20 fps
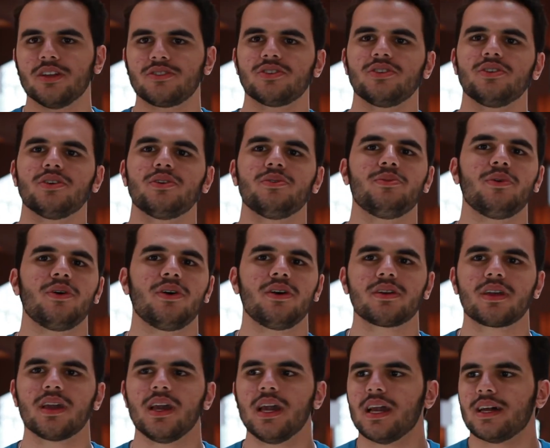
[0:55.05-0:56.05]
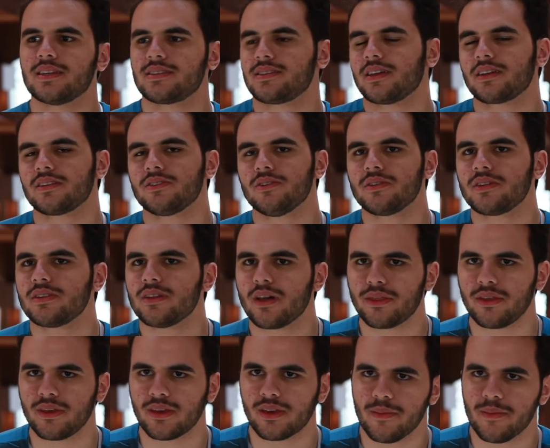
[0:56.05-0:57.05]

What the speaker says: your work, it's like doing nothing.